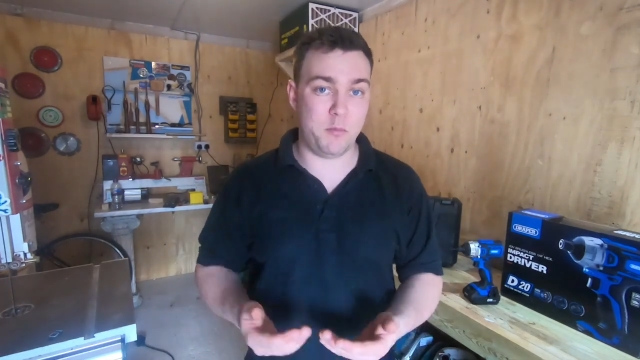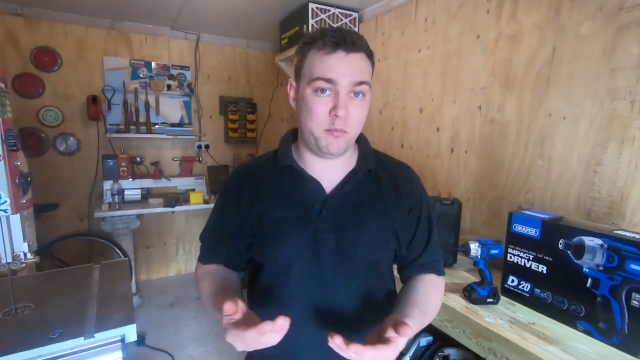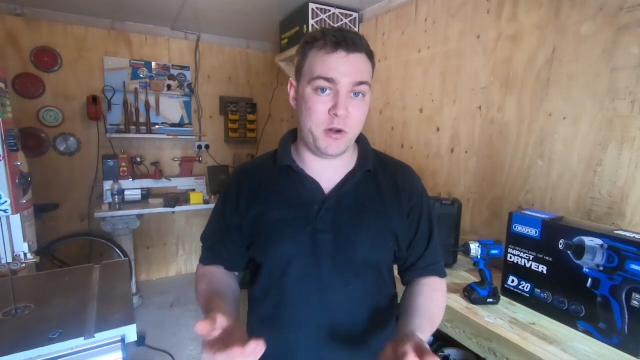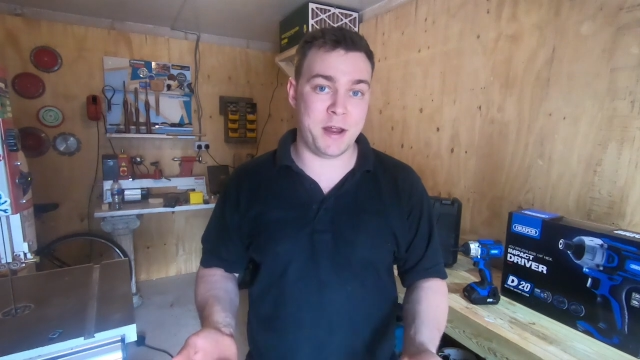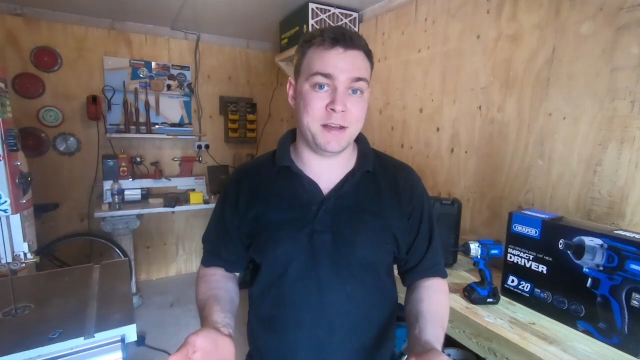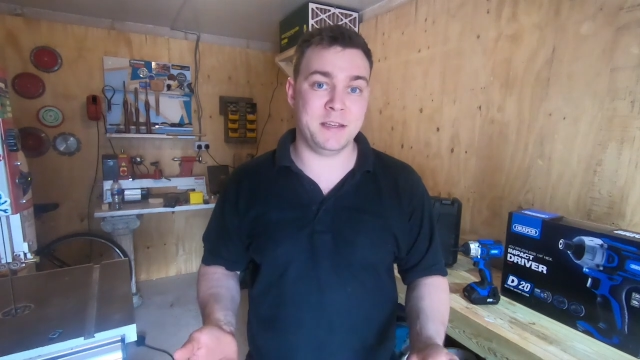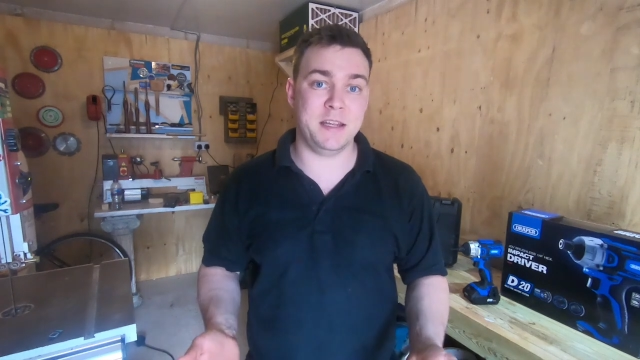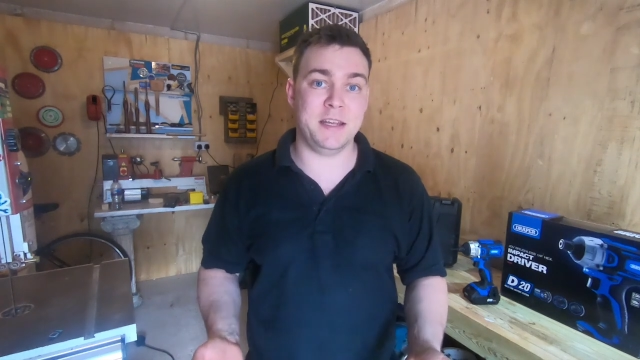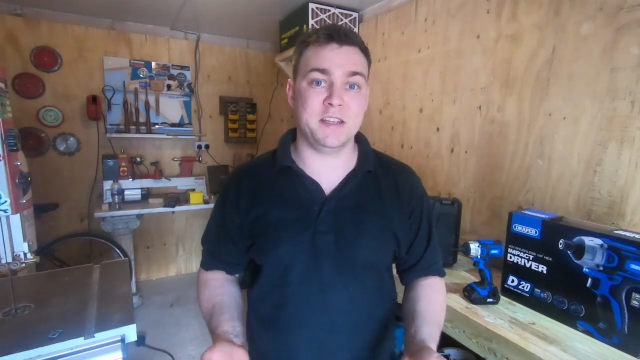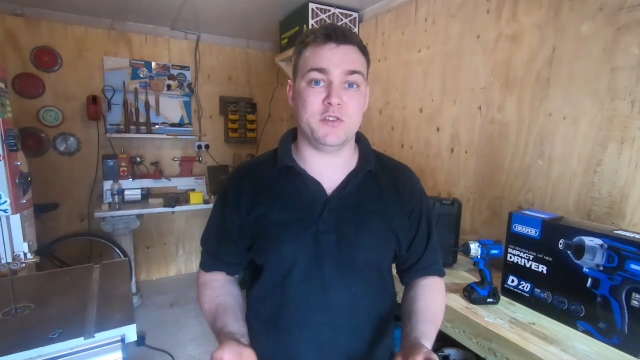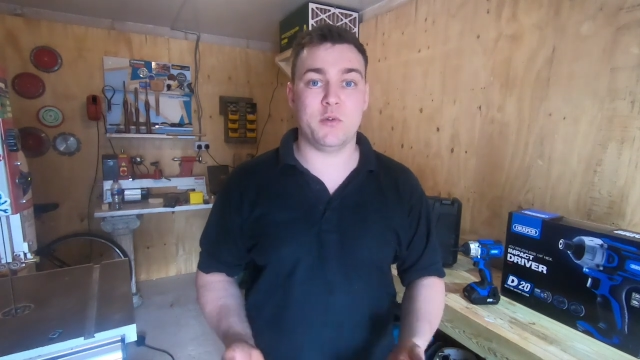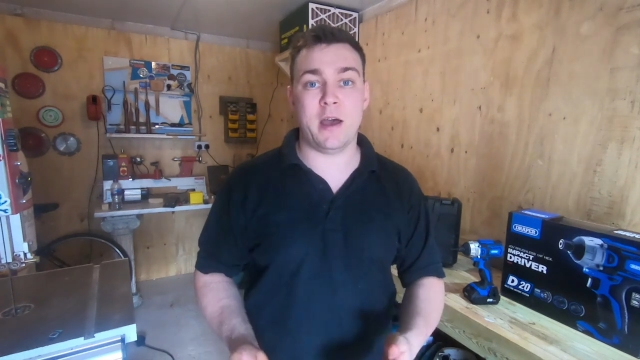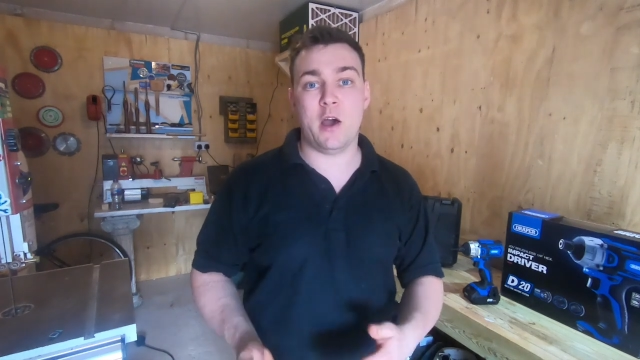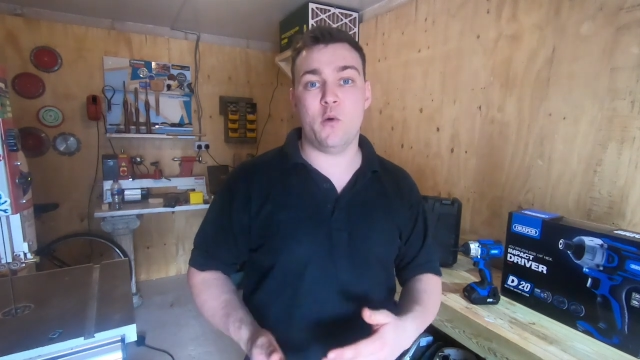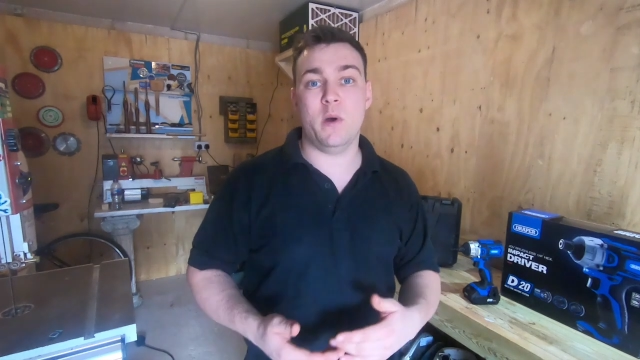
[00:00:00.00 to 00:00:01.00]
brand it is or
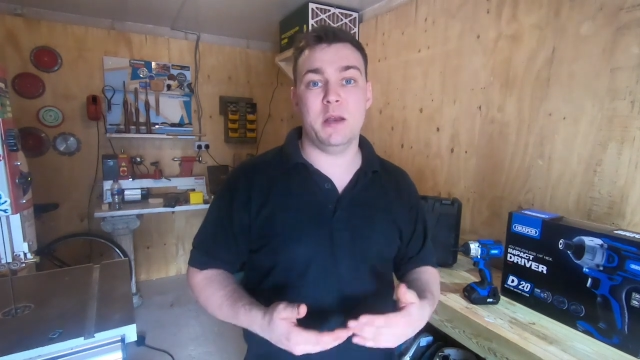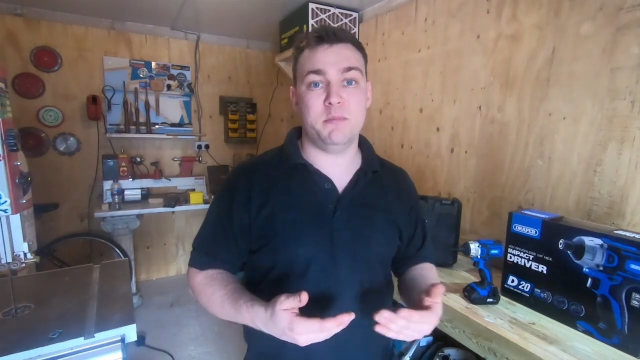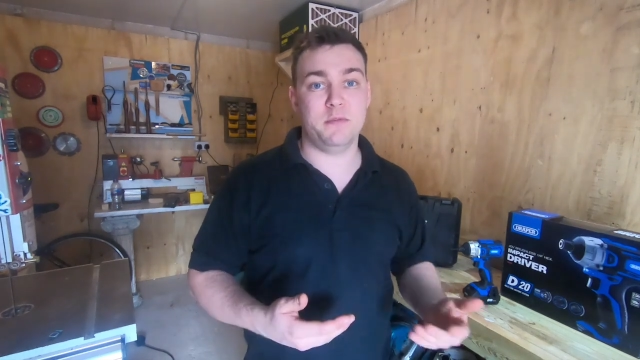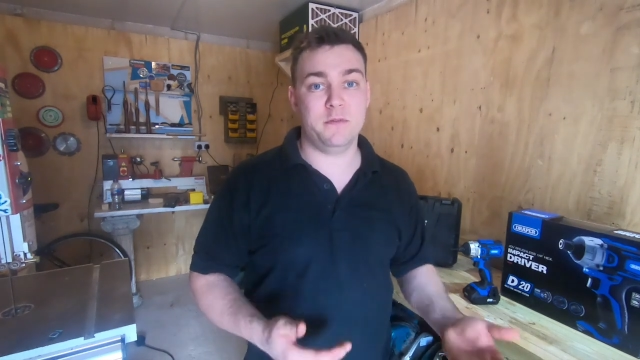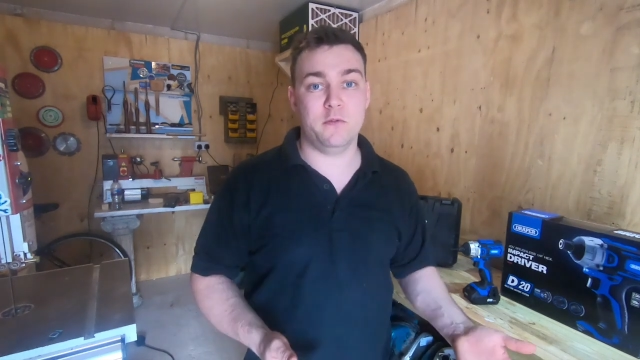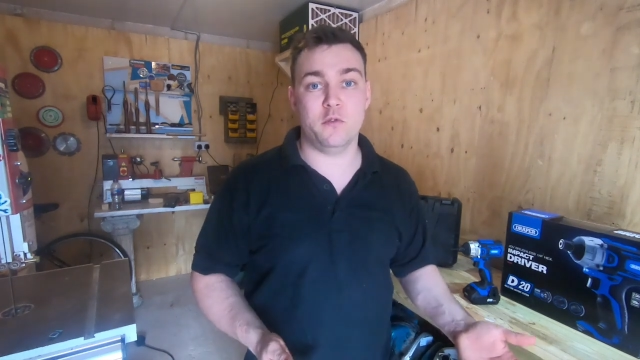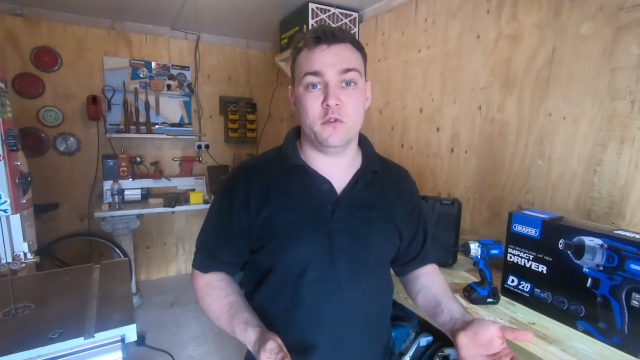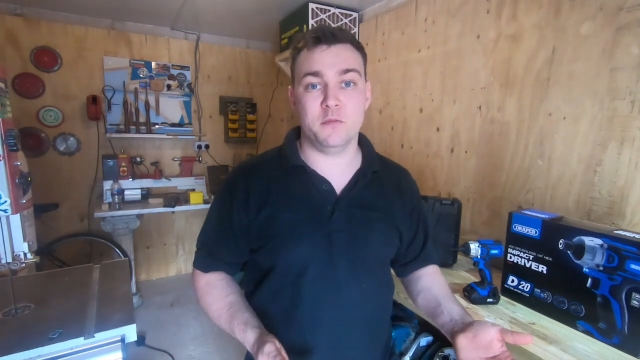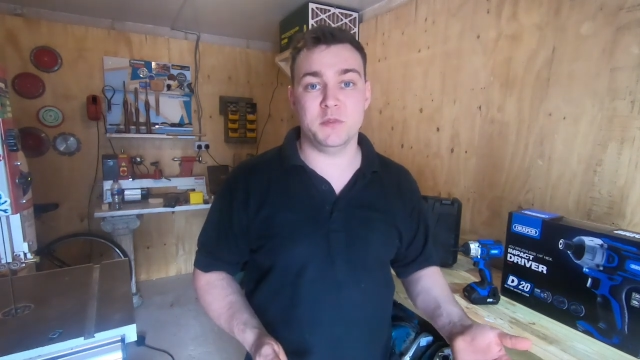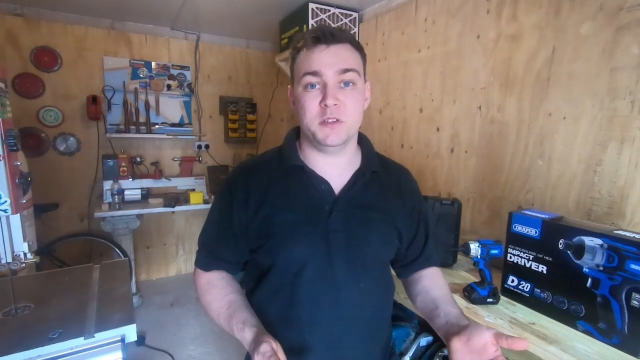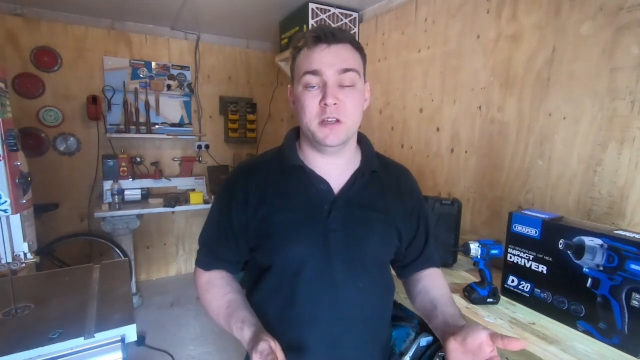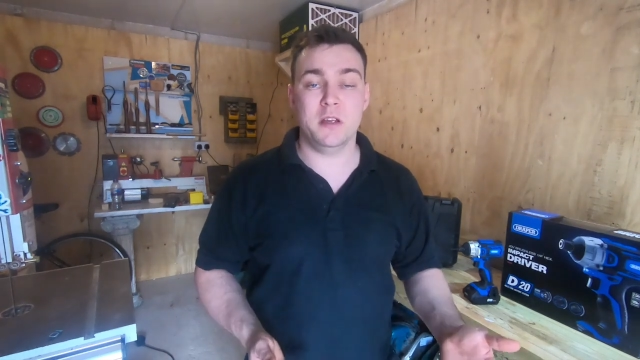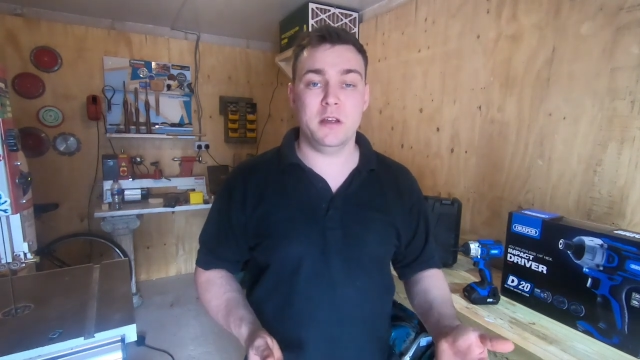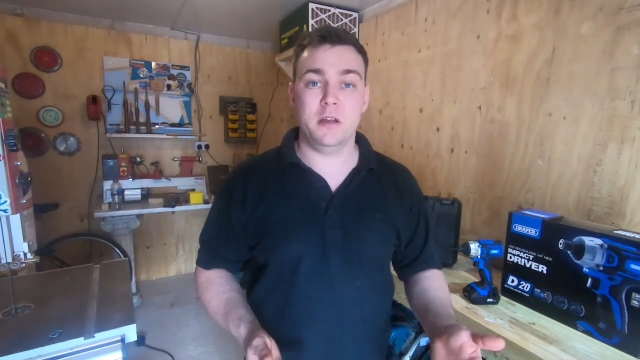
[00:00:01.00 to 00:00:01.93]
how well it performs.